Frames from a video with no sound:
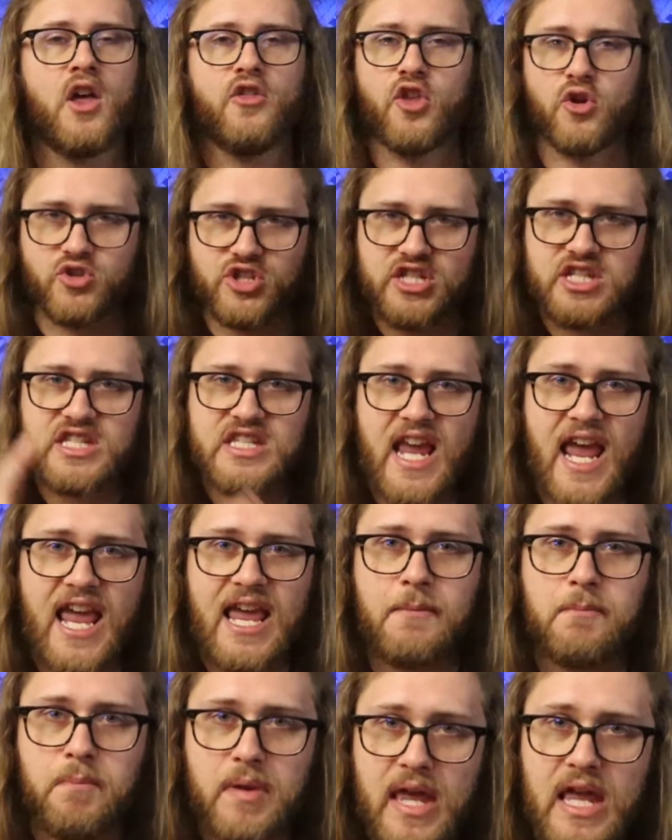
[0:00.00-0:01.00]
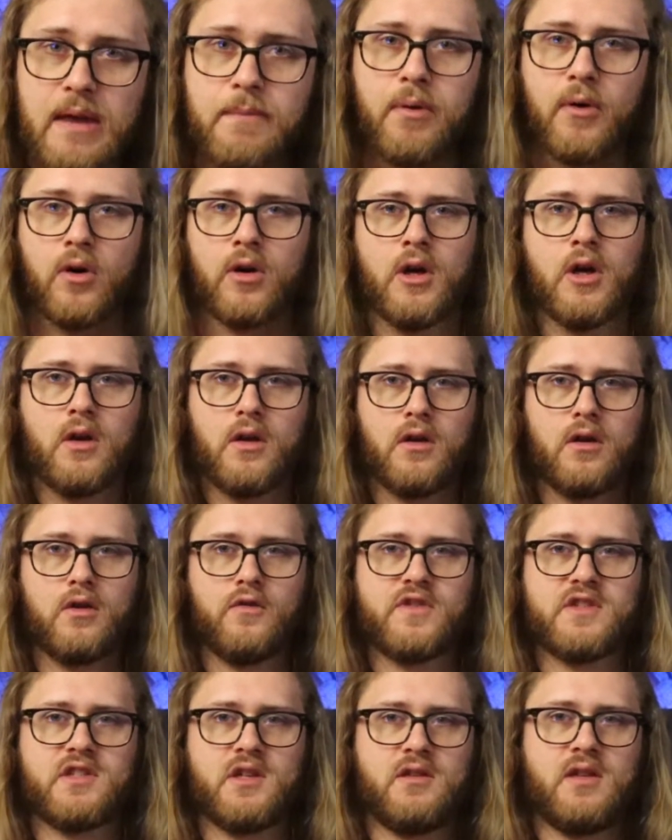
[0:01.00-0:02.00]
Those same people, all
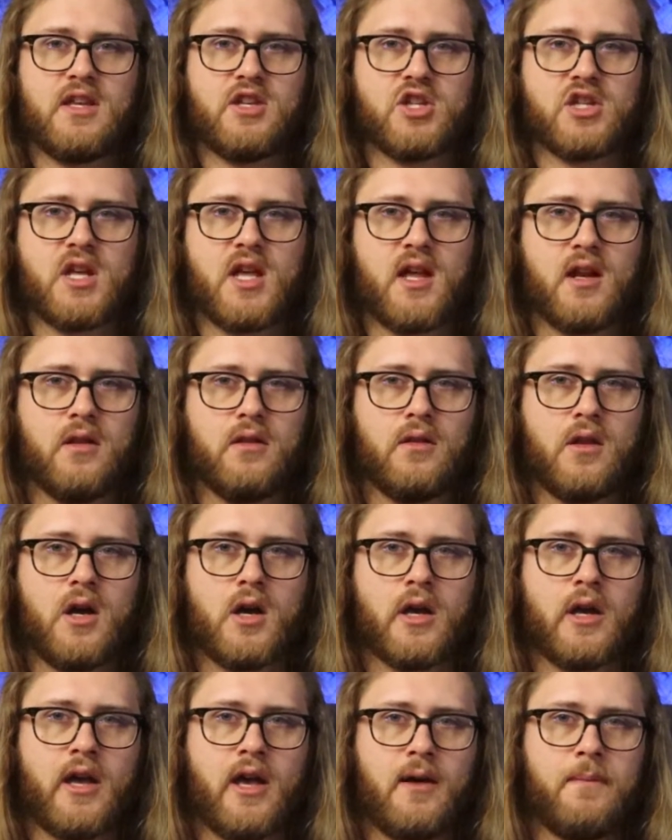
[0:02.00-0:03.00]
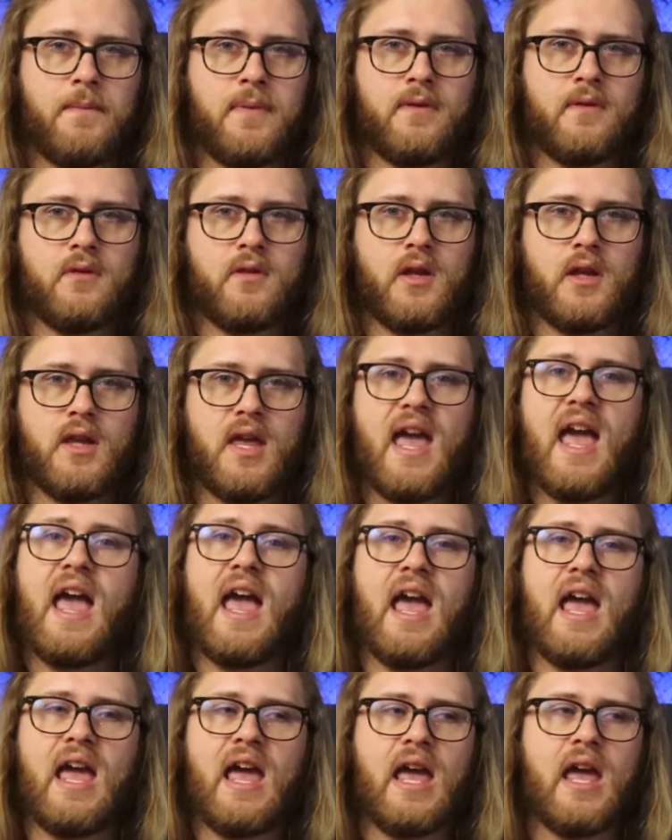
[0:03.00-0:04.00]
of a sudden they just kind of lock up and they're like,
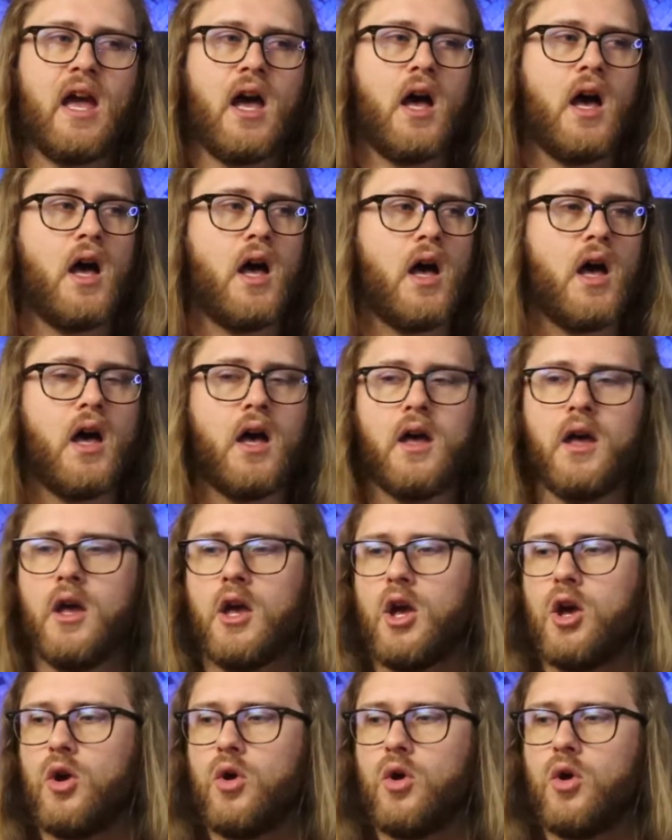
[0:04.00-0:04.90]
hey, uh,